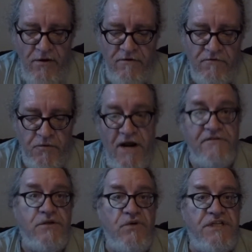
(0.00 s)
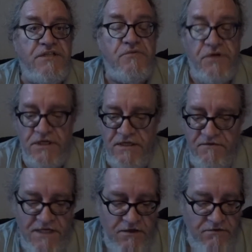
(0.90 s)
For privacy reasons, we're going to leave
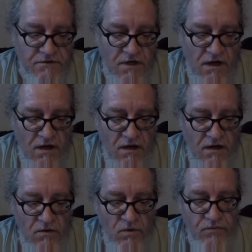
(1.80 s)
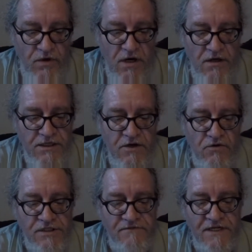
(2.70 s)
that out. With regard to
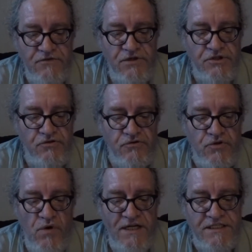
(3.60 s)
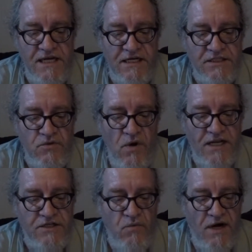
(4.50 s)
notice of entry, June 22nd,
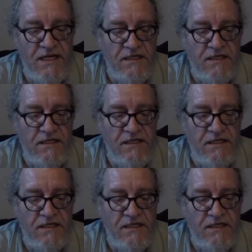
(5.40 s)
2020.